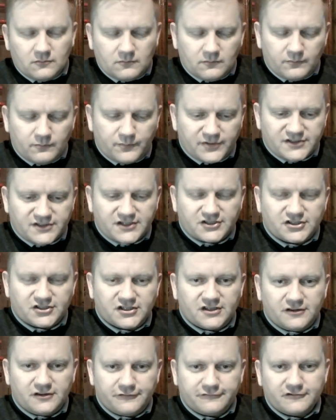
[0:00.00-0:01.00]
position
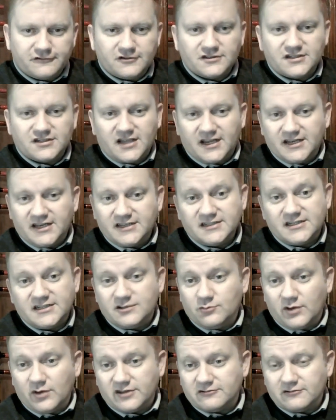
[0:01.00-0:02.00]
in the front, and indeed
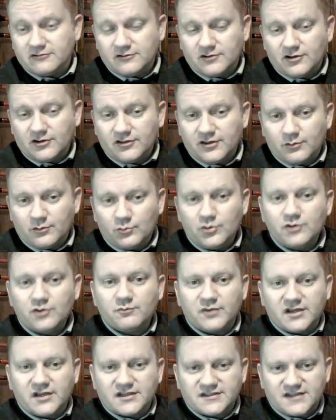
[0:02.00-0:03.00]
whether or not there would
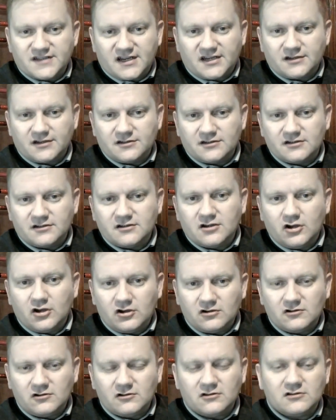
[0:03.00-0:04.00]
be a second
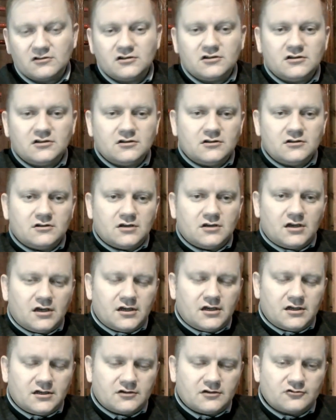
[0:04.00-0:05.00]
hull
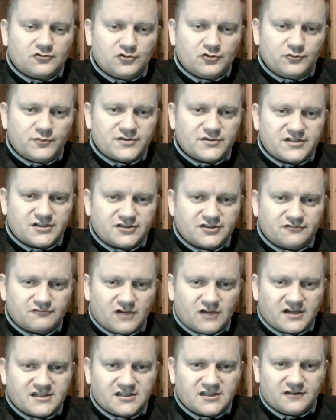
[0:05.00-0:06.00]
crew position
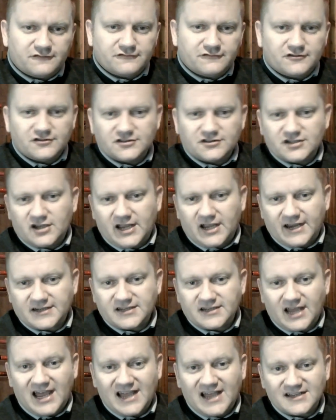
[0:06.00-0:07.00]
right in the front to act
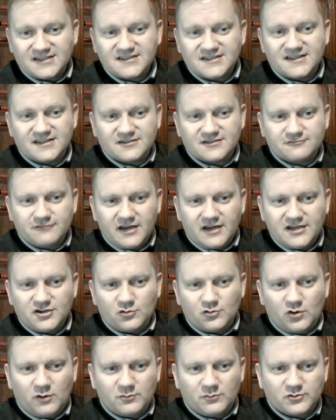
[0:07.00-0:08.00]
as this
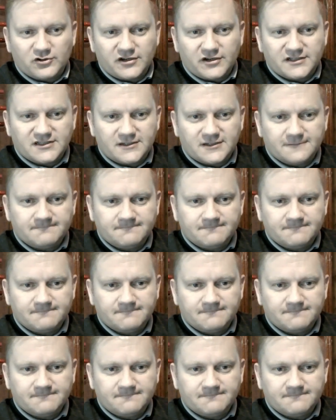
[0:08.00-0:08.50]
radio operator.